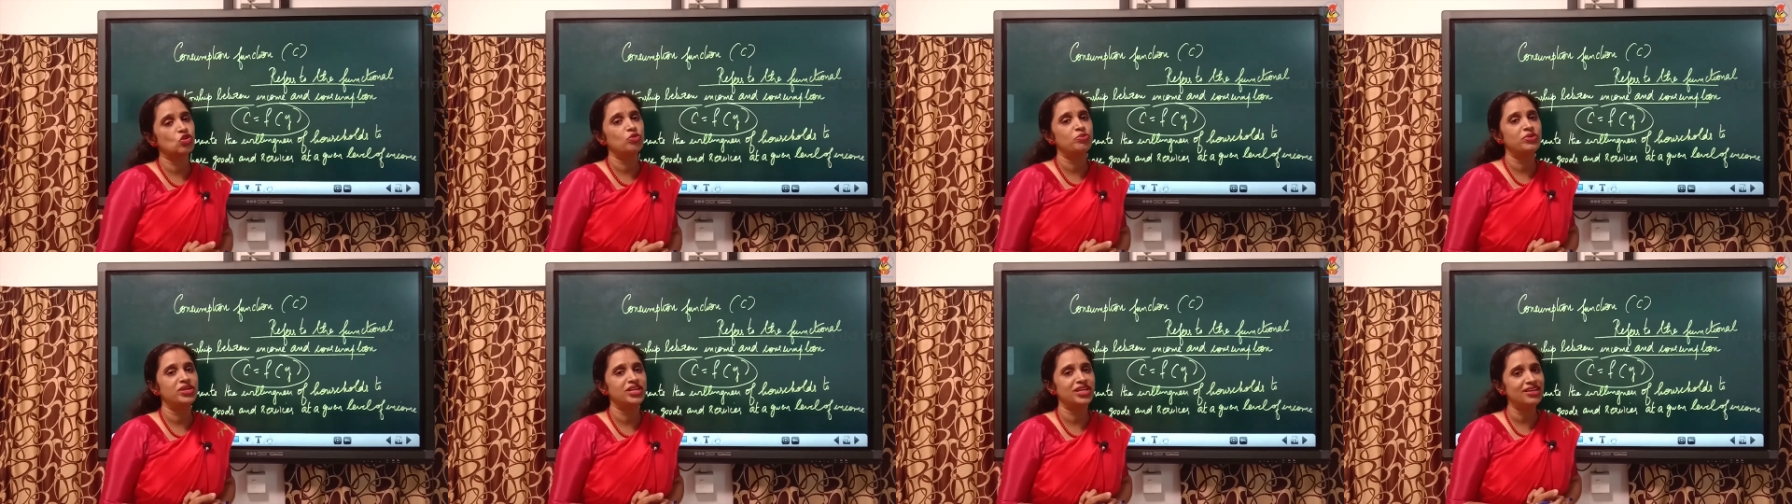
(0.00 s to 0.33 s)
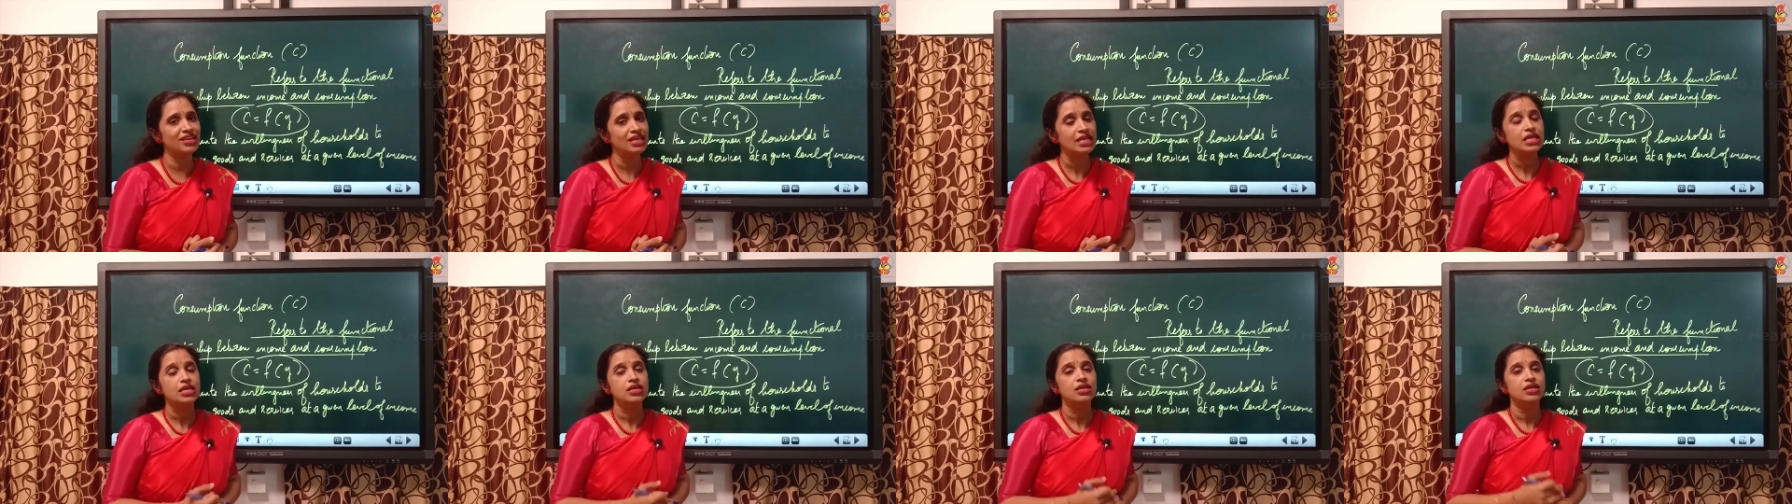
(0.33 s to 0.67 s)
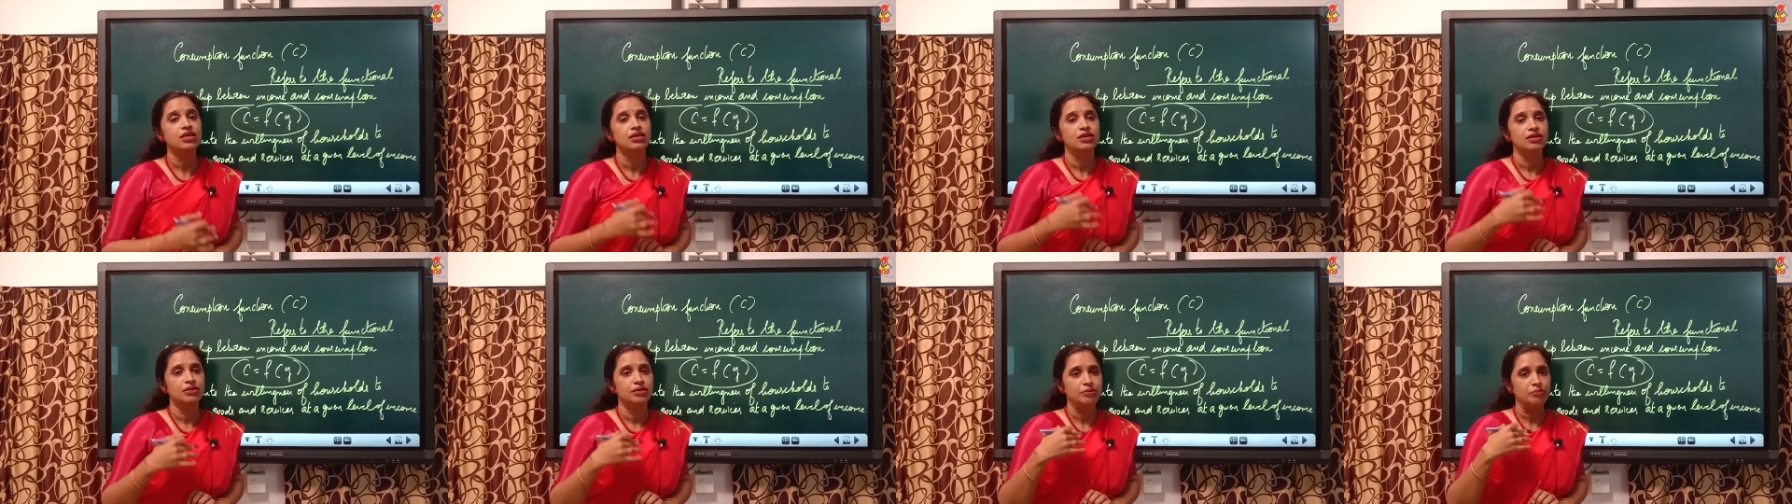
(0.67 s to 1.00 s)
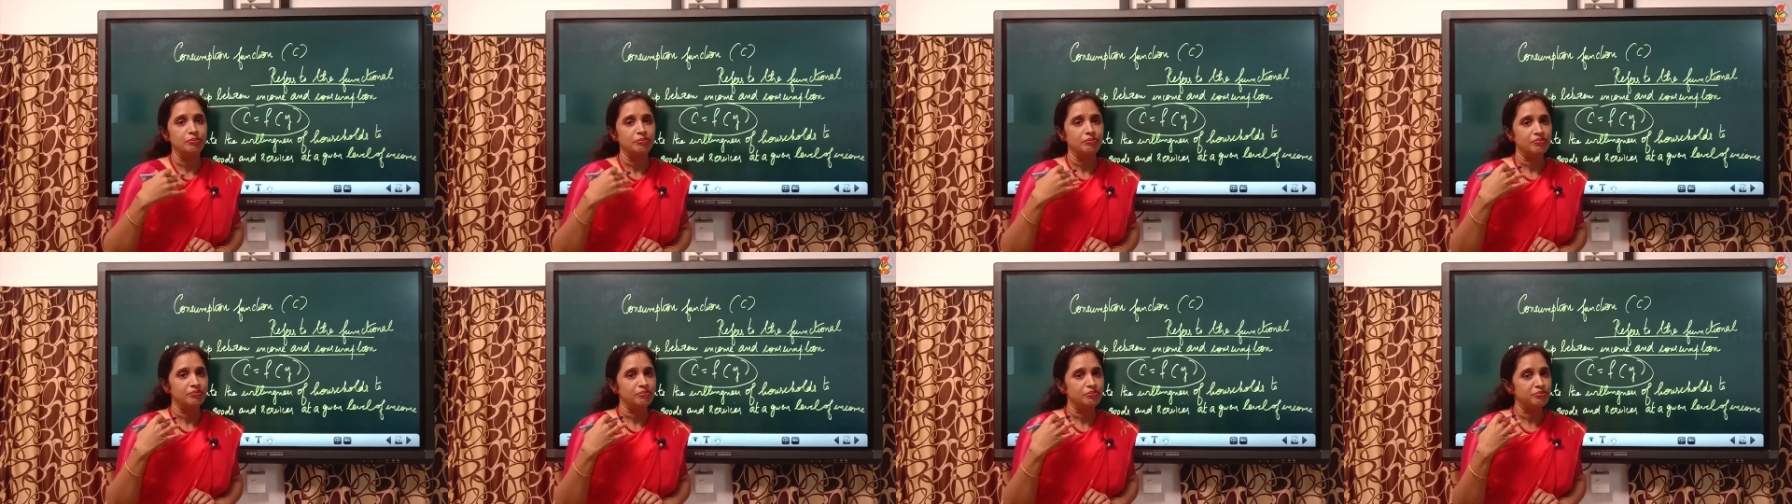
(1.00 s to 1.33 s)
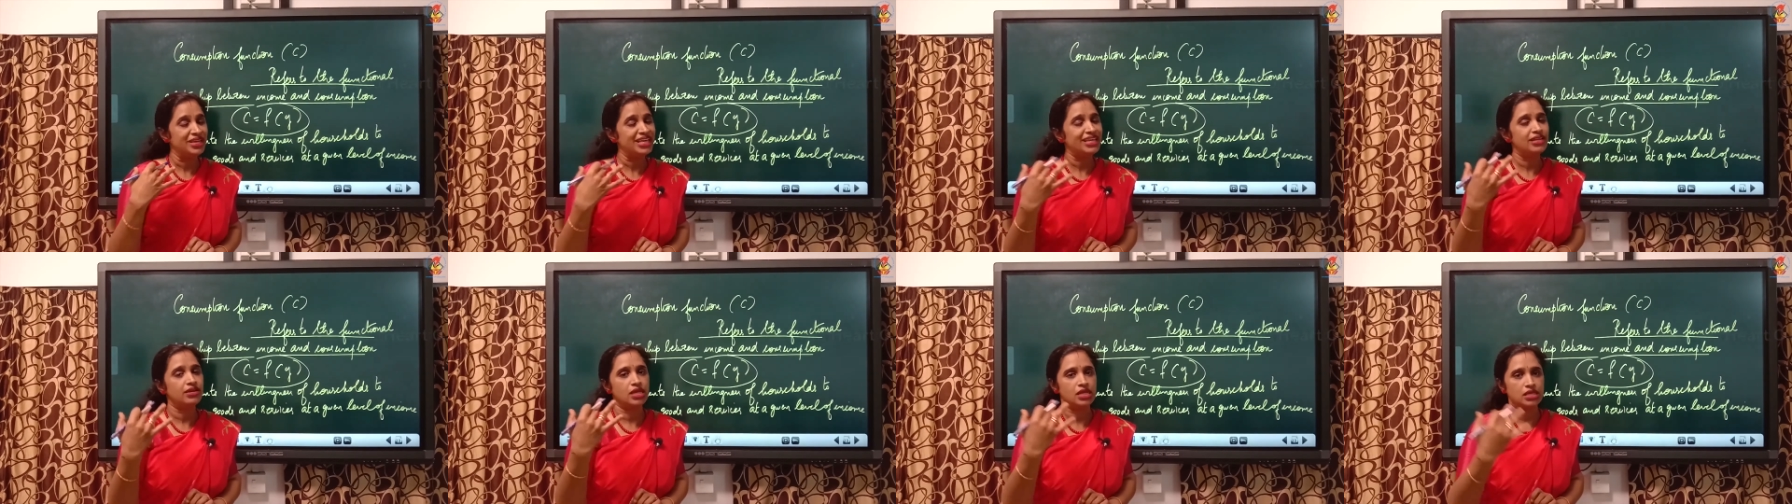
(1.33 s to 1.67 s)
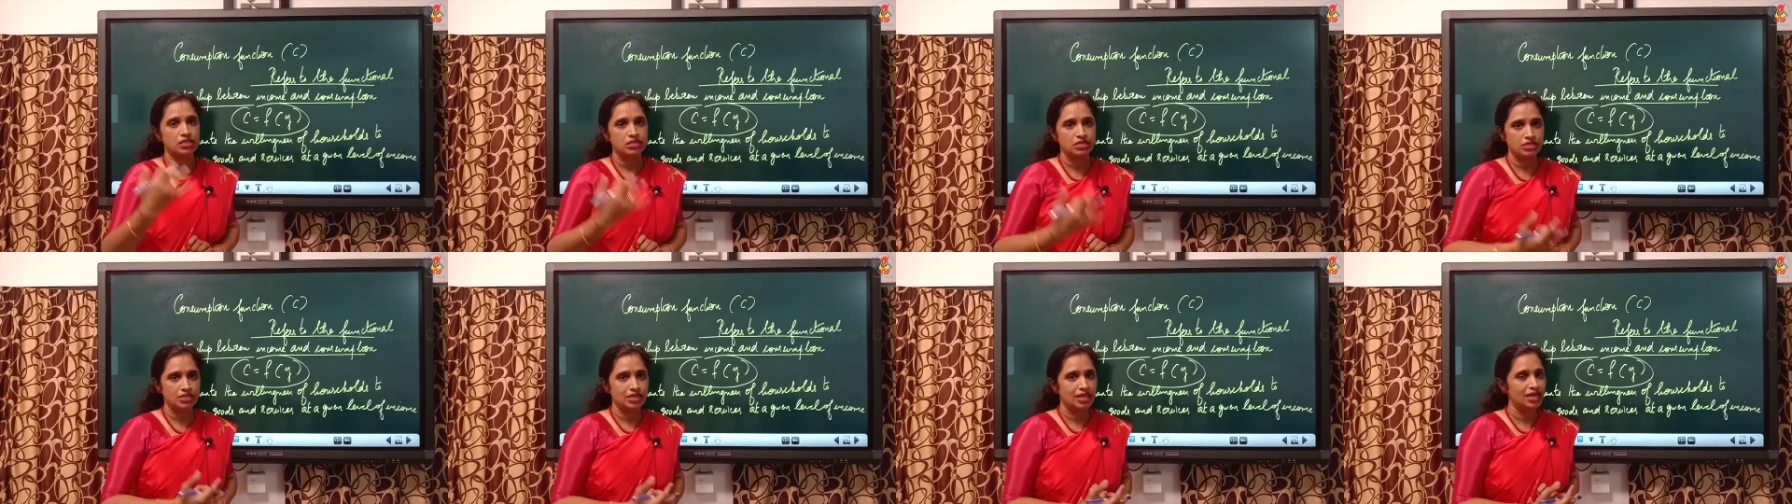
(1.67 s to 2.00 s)
many
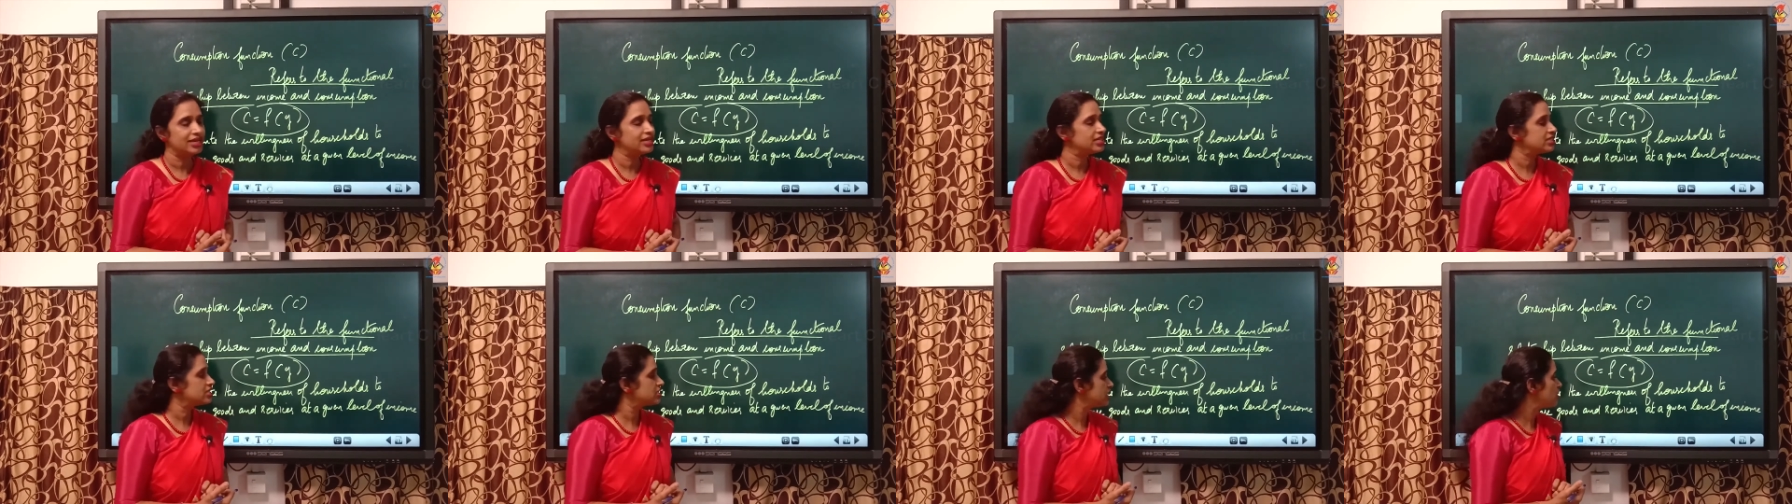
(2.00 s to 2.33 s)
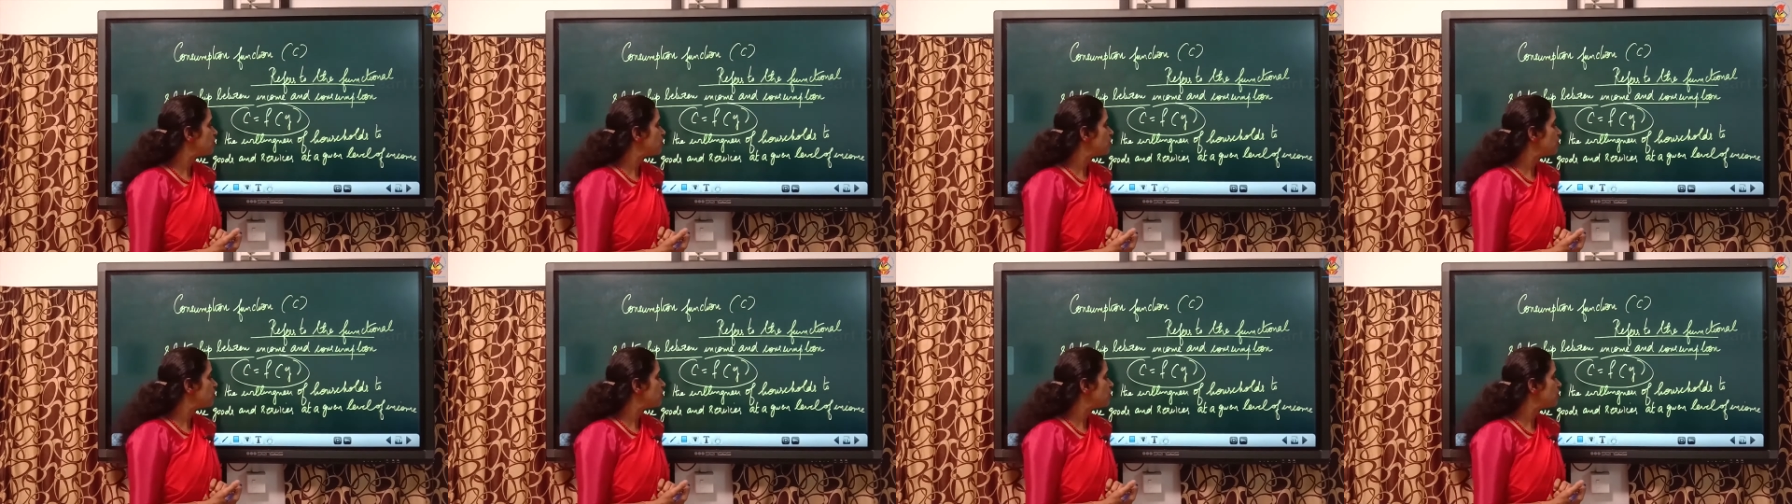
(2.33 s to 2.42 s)
meanings. Let us see